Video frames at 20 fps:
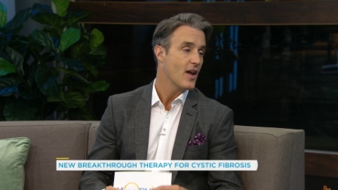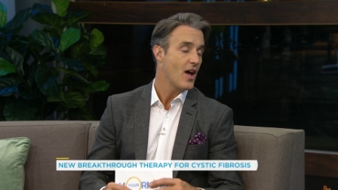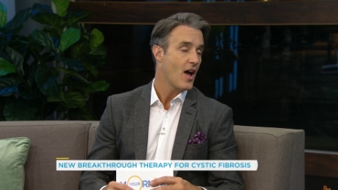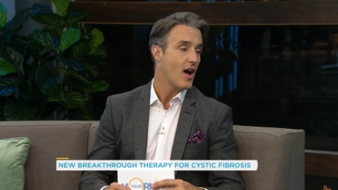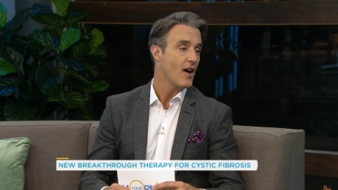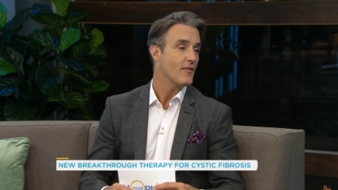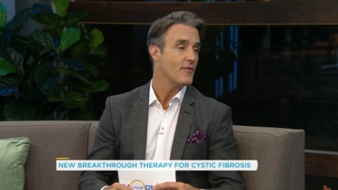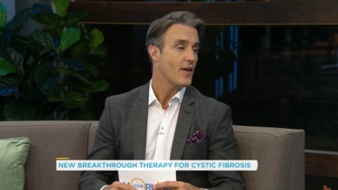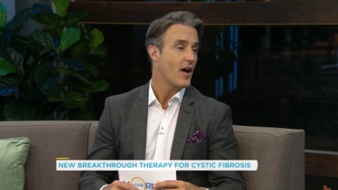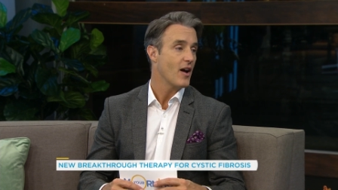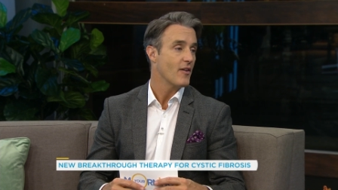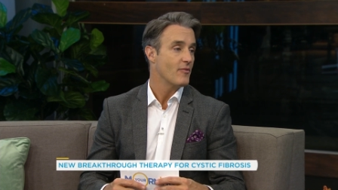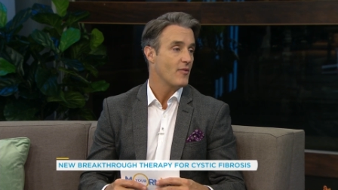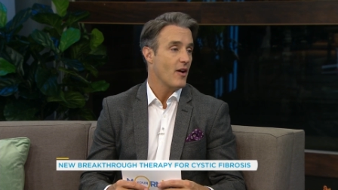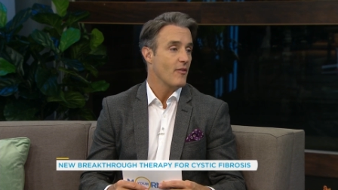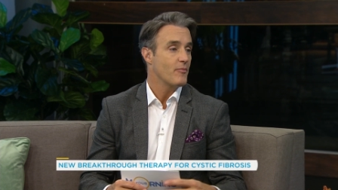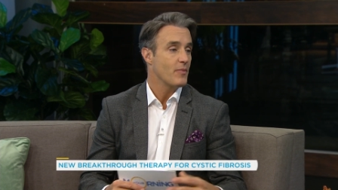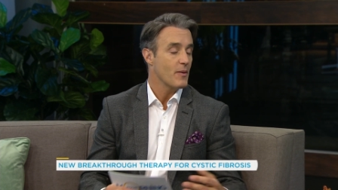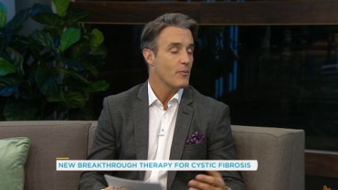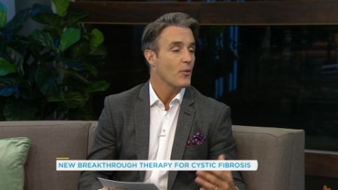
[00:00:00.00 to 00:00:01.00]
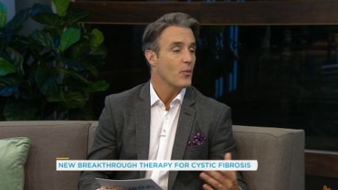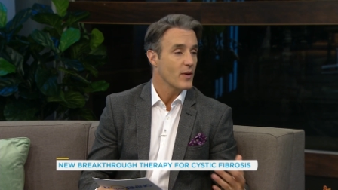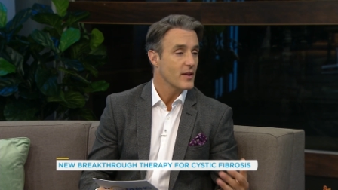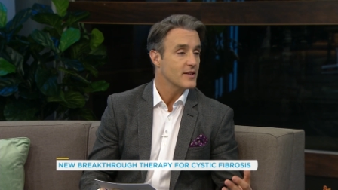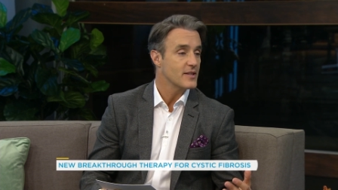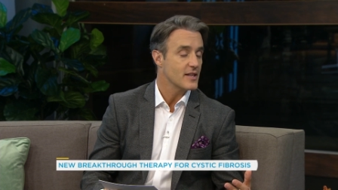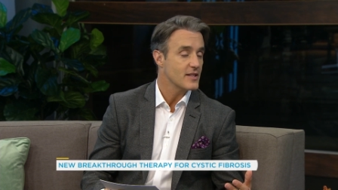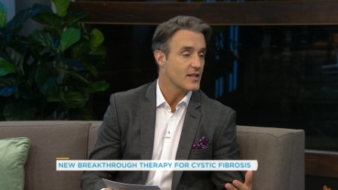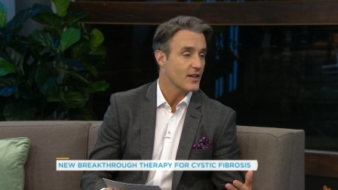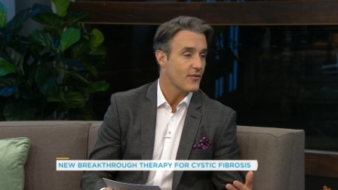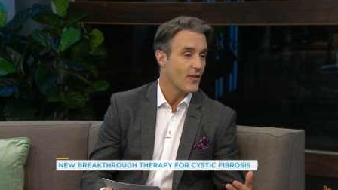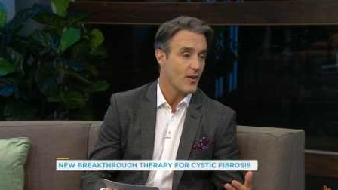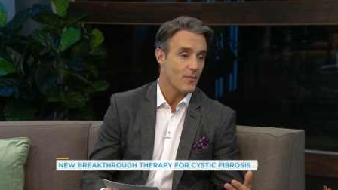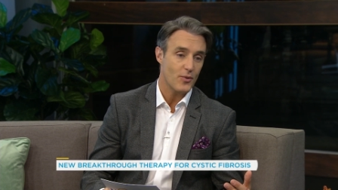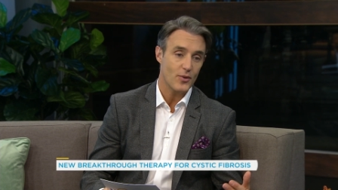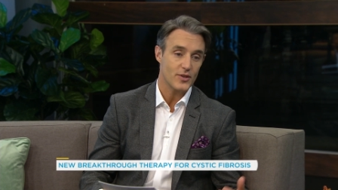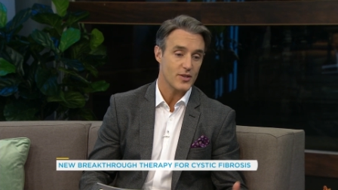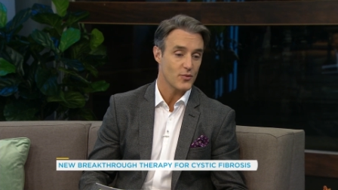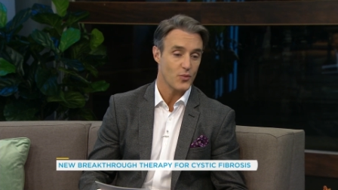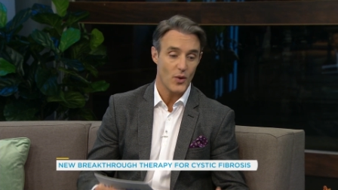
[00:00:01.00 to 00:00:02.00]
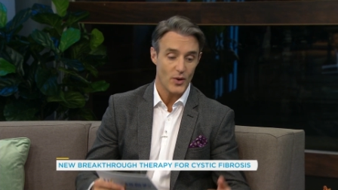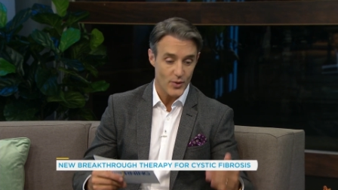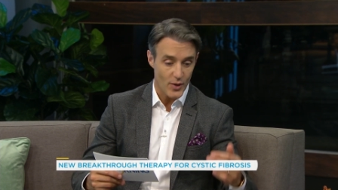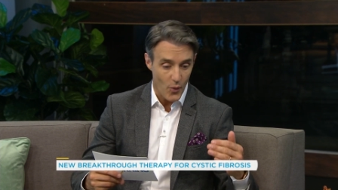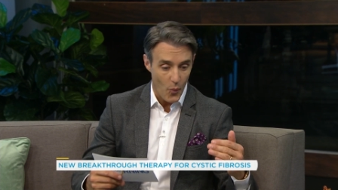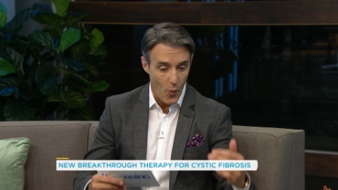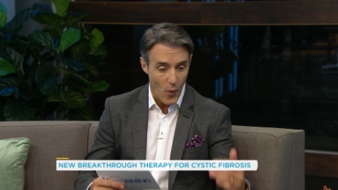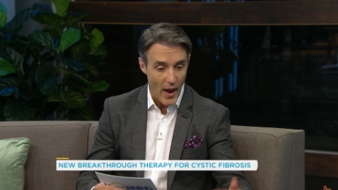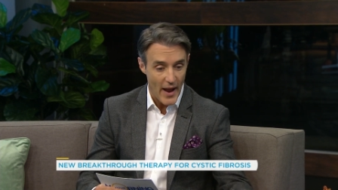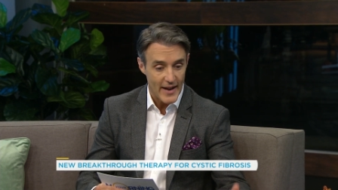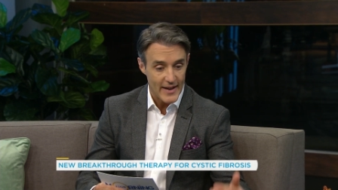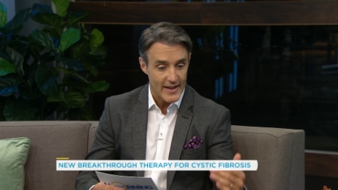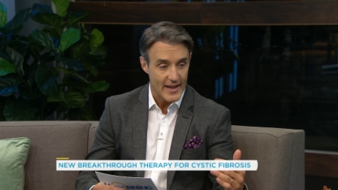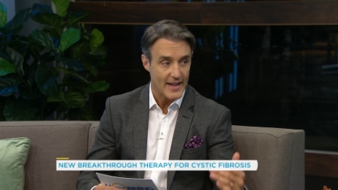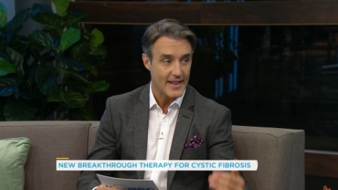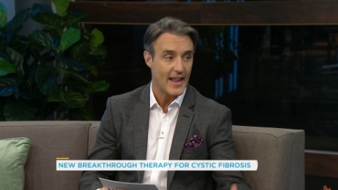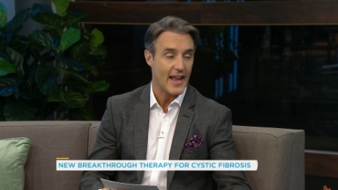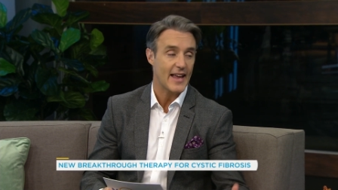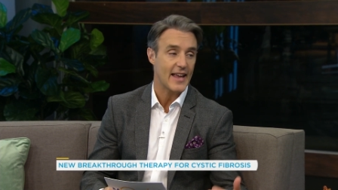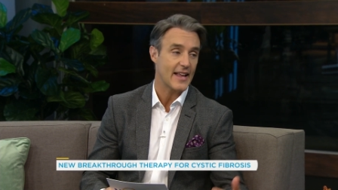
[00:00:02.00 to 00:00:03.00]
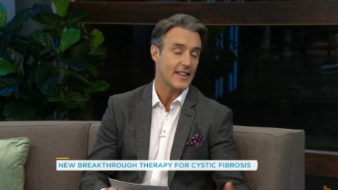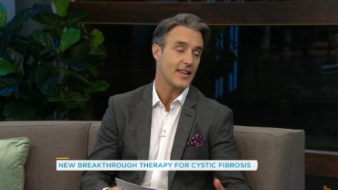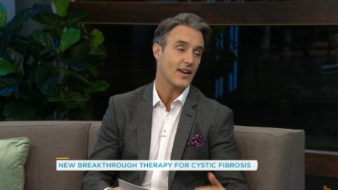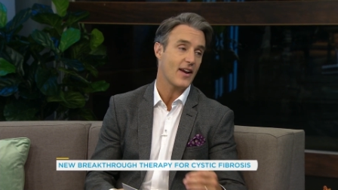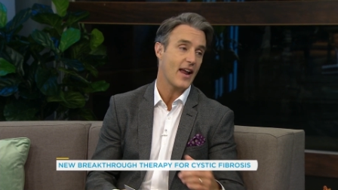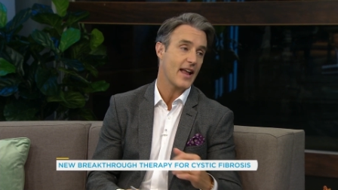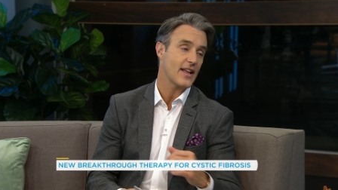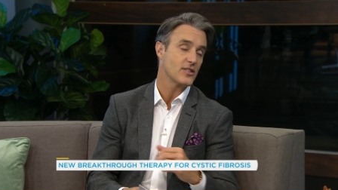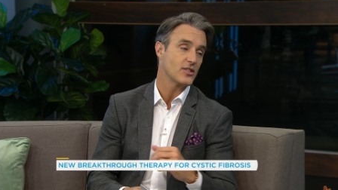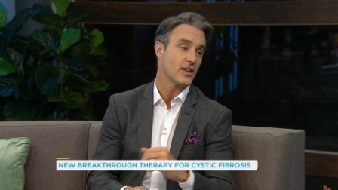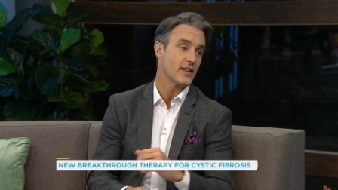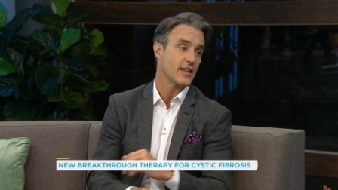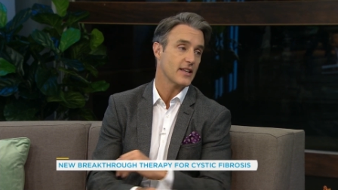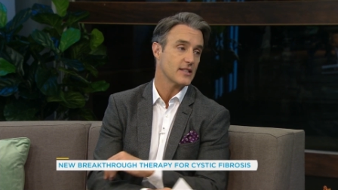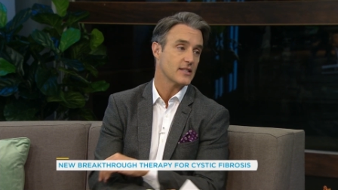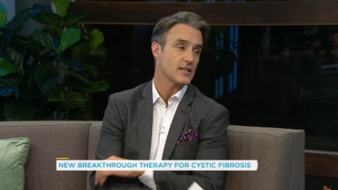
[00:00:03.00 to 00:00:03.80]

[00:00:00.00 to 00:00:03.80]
of of, people with cystic fibrosis, wondering when can they get their hands on this.